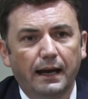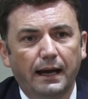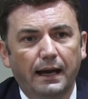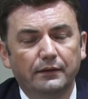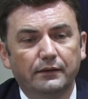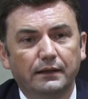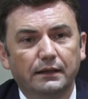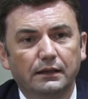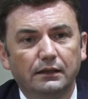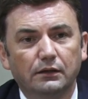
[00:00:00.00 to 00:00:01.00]
And the
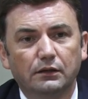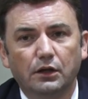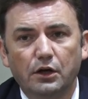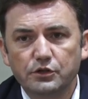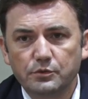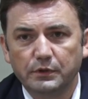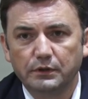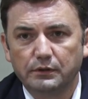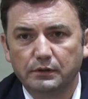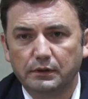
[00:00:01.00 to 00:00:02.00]

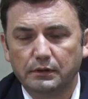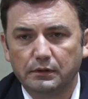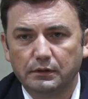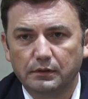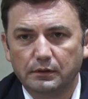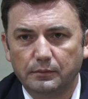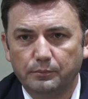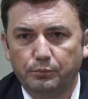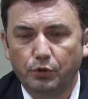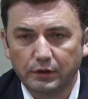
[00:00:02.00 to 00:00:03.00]
enlargement
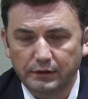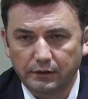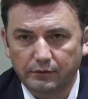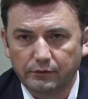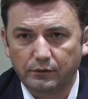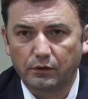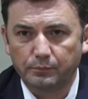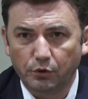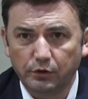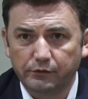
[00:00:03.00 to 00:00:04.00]

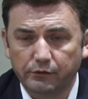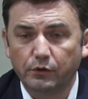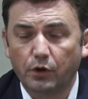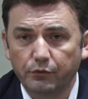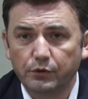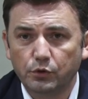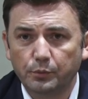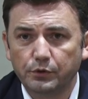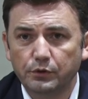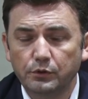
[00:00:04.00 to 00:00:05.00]
policies of the
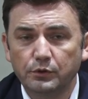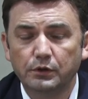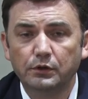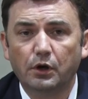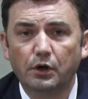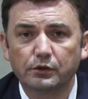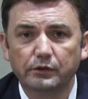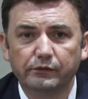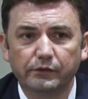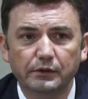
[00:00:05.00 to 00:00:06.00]
European Union are
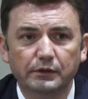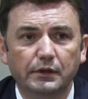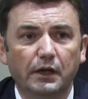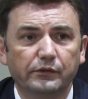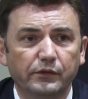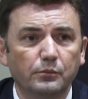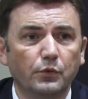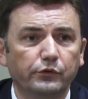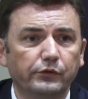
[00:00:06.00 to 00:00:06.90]
considered as the most